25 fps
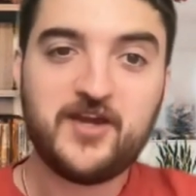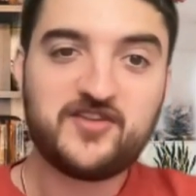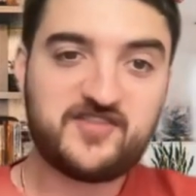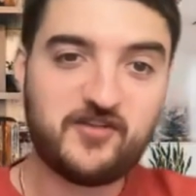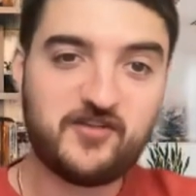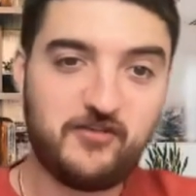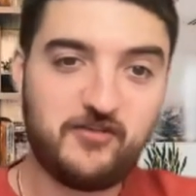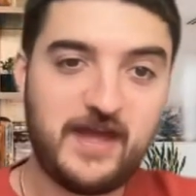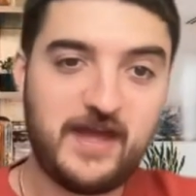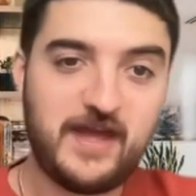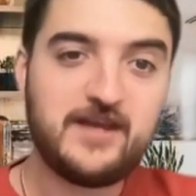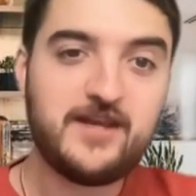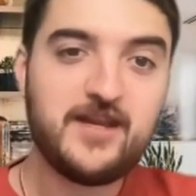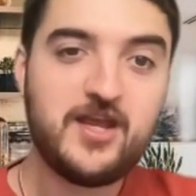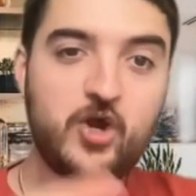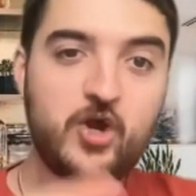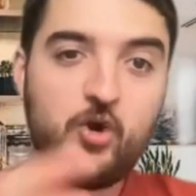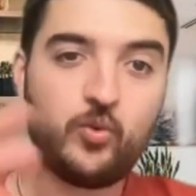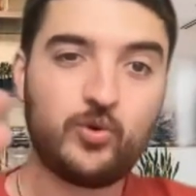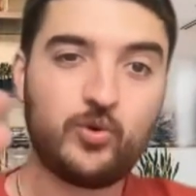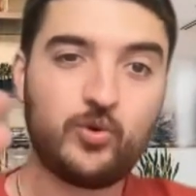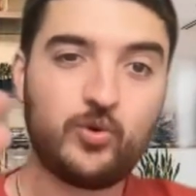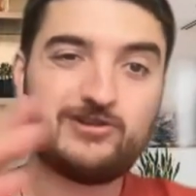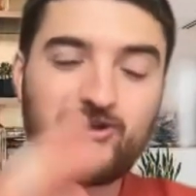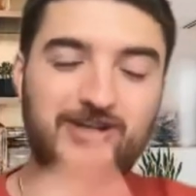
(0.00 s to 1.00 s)
So then
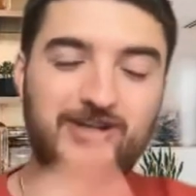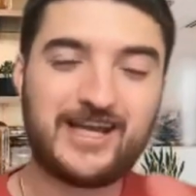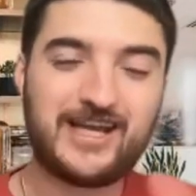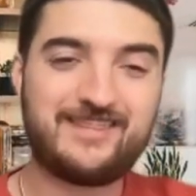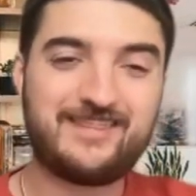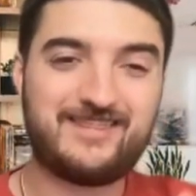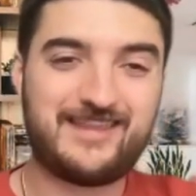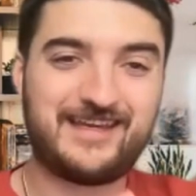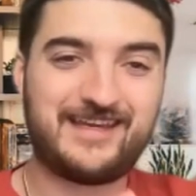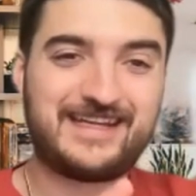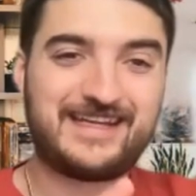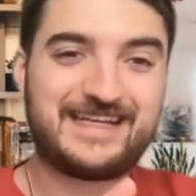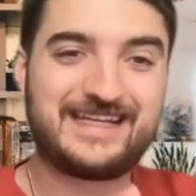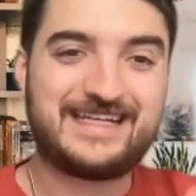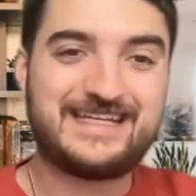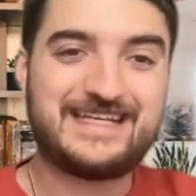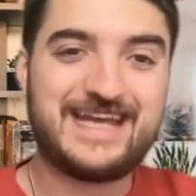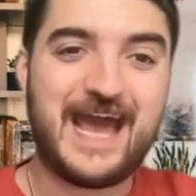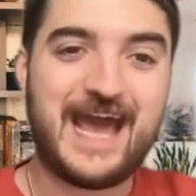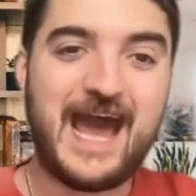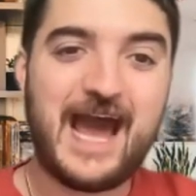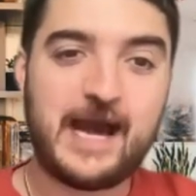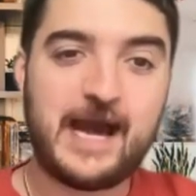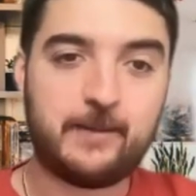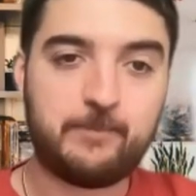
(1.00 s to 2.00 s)
we look at the
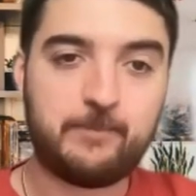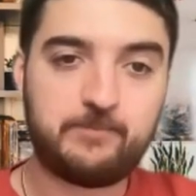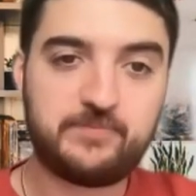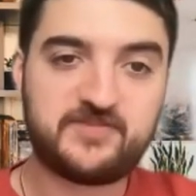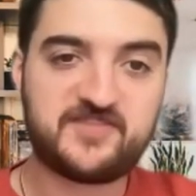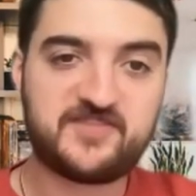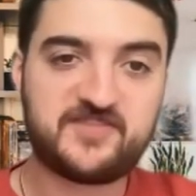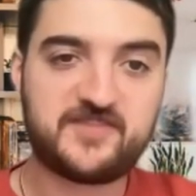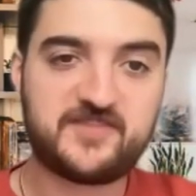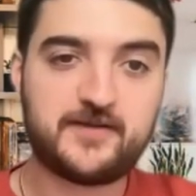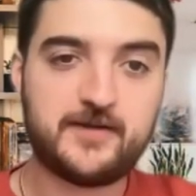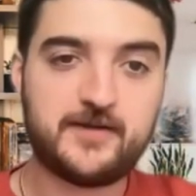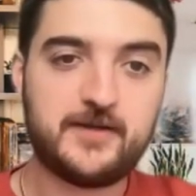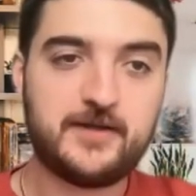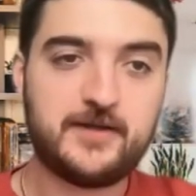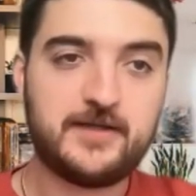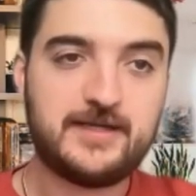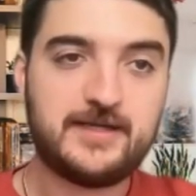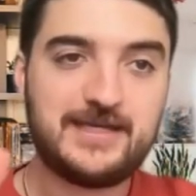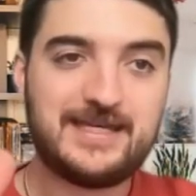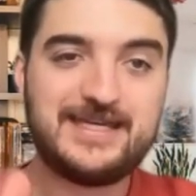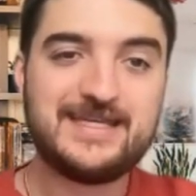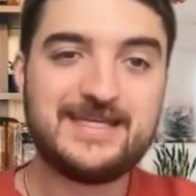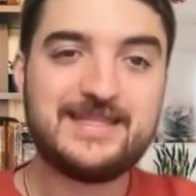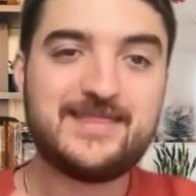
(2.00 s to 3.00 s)
gaps
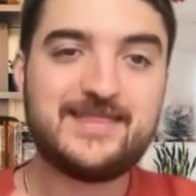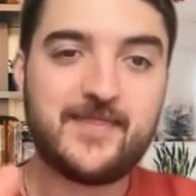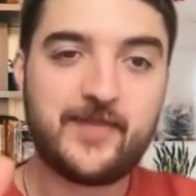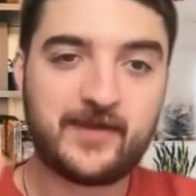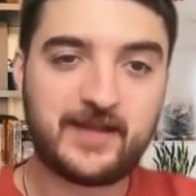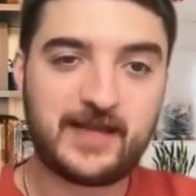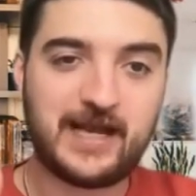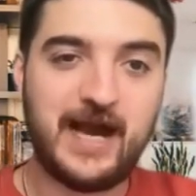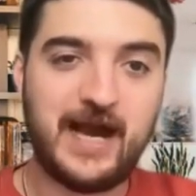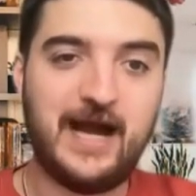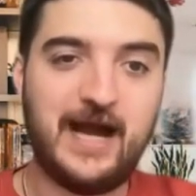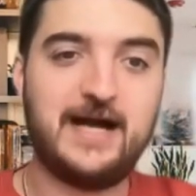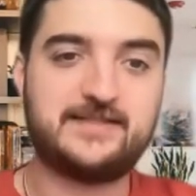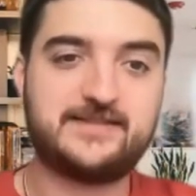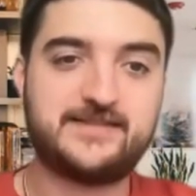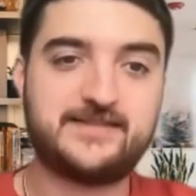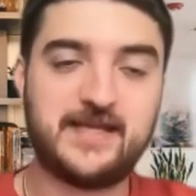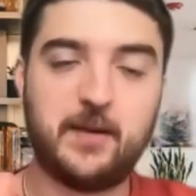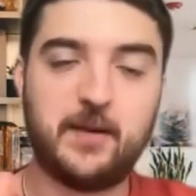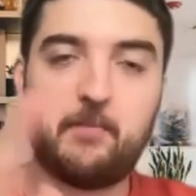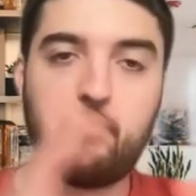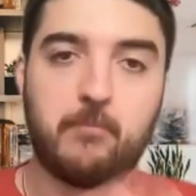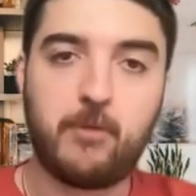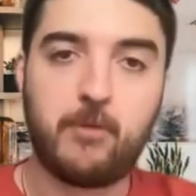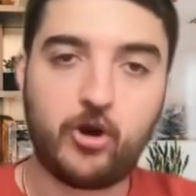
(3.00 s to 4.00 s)
in the
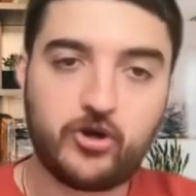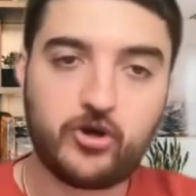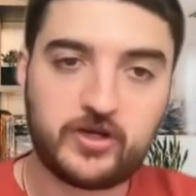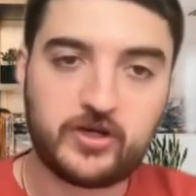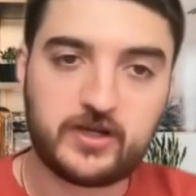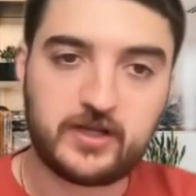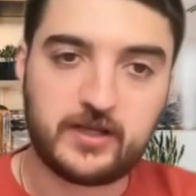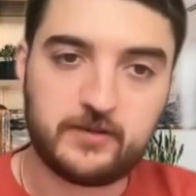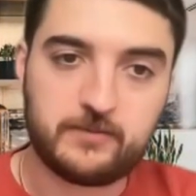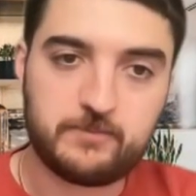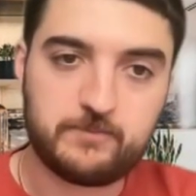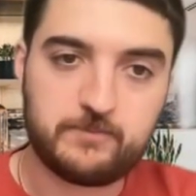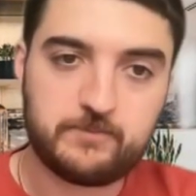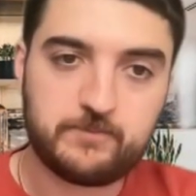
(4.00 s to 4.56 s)
content market.